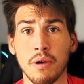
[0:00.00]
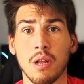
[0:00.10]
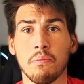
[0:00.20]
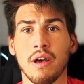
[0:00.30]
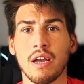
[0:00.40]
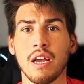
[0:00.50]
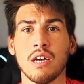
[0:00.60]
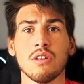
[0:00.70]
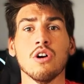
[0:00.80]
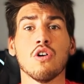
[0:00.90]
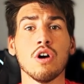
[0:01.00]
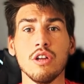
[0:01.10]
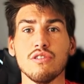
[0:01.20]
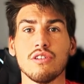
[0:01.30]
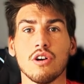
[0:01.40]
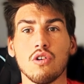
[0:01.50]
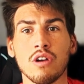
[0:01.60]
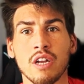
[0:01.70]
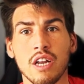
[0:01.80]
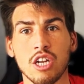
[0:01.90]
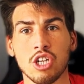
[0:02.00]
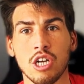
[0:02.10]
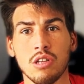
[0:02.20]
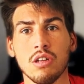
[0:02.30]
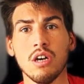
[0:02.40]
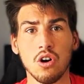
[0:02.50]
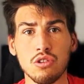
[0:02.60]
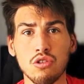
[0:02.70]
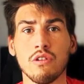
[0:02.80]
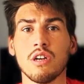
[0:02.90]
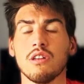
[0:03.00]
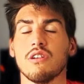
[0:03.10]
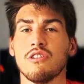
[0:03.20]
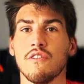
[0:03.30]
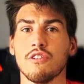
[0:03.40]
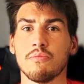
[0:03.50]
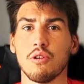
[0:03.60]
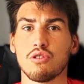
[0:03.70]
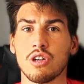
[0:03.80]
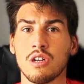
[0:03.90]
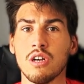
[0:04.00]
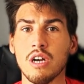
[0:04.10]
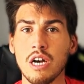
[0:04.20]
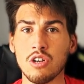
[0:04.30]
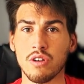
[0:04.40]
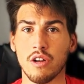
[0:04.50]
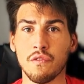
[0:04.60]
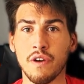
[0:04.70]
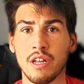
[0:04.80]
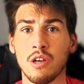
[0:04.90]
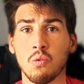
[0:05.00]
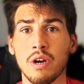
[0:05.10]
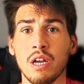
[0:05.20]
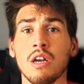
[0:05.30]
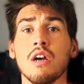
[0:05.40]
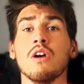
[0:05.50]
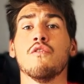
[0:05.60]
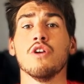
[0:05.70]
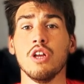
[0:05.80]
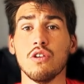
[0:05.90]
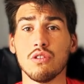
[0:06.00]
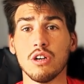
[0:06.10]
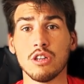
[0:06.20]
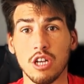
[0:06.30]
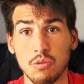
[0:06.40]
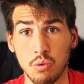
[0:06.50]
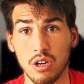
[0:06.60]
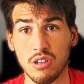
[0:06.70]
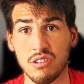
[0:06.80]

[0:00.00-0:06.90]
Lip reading: the backhand or use the whole kinetic chain during their service motion, and try to find a way for you that works.